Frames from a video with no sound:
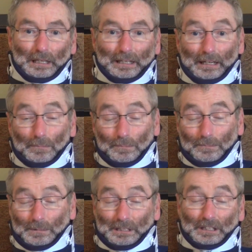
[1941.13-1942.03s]
That
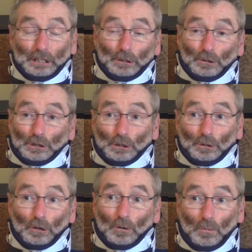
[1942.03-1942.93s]
continues to
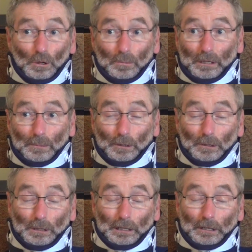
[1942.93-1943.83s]
grow. More
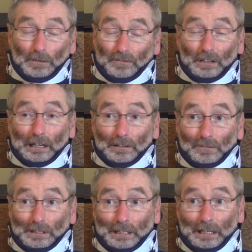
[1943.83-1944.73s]
people are involved
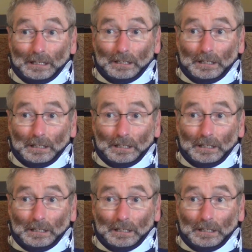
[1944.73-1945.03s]
in that.